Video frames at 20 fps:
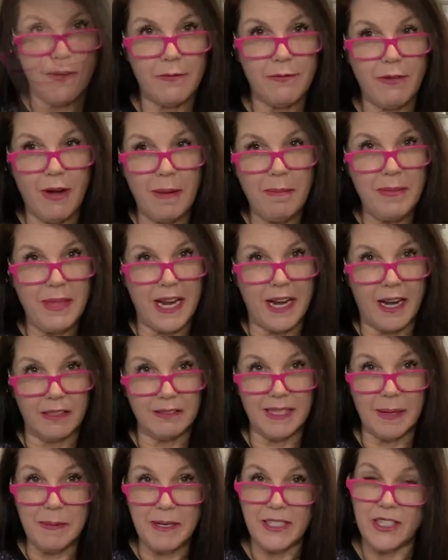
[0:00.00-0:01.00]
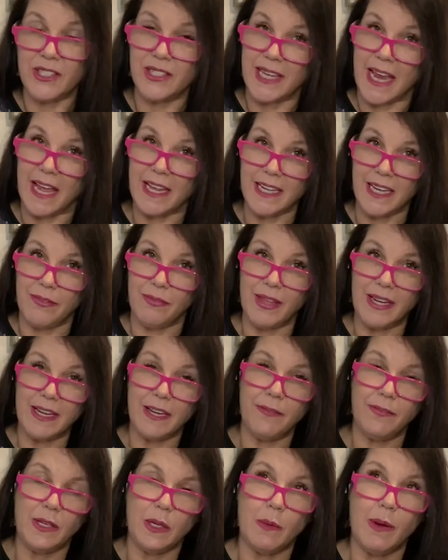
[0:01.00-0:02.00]
From there, let me just tell you that
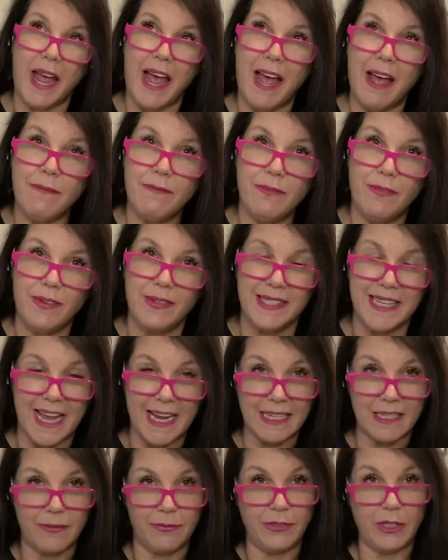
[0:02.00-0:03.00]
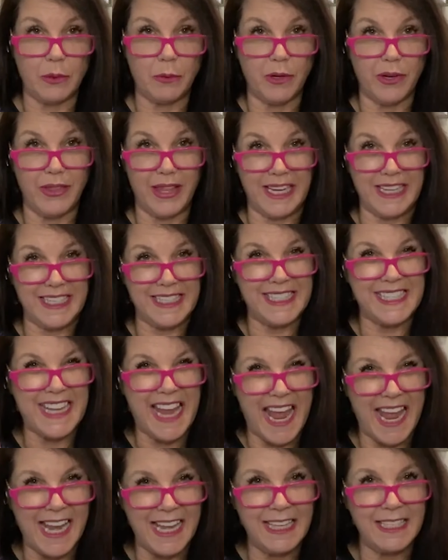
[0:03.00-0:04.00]
if you have sex fewer than
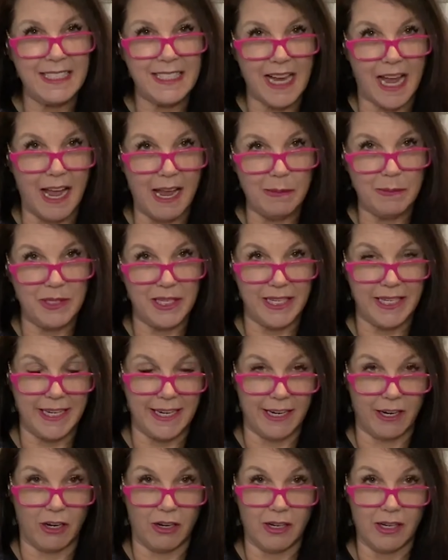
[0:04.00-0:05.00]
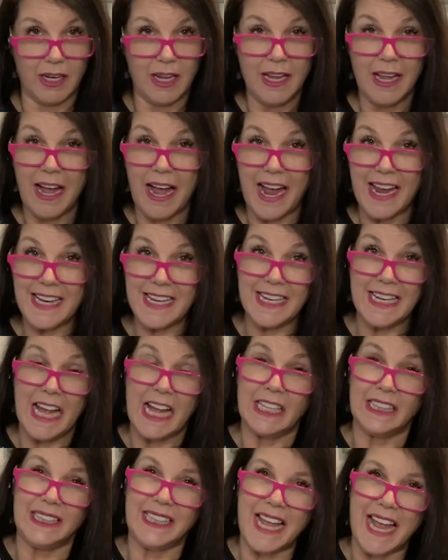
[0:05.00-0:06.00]
10 times a year, i.e.
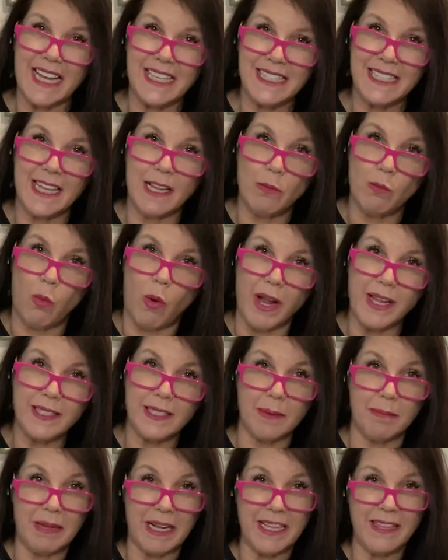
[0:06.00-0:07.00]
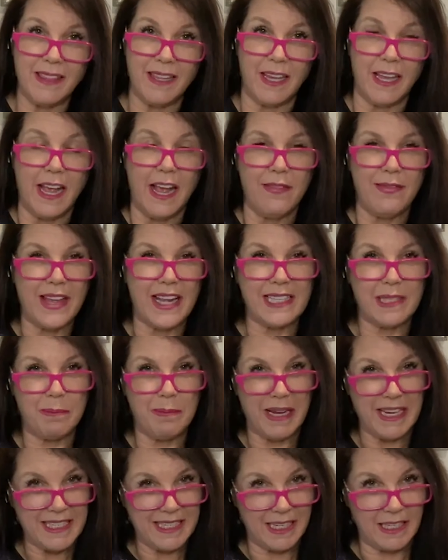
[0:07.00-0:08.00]
less than once a month, that's
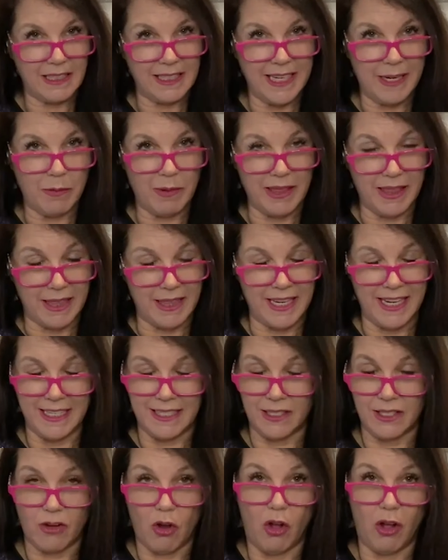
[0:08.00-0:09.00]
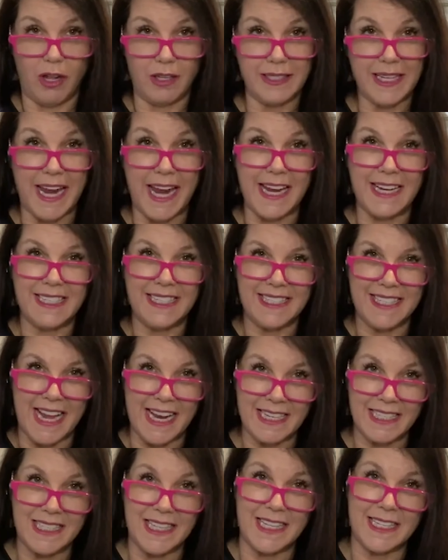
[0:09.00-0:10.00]
basically what is called a
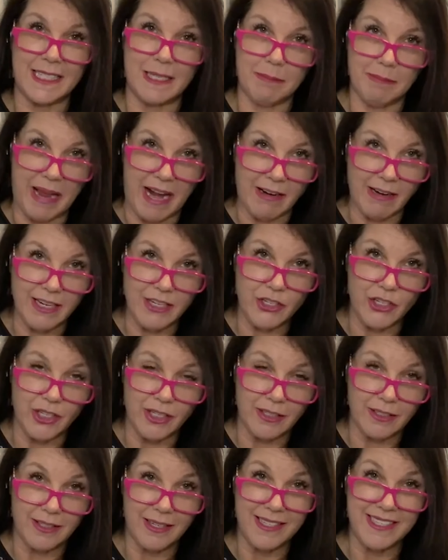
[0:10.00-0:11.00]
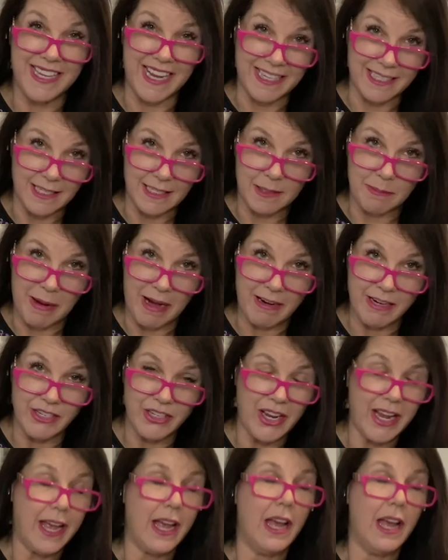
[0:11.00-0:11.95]
sexless marriage. Sexless marriage.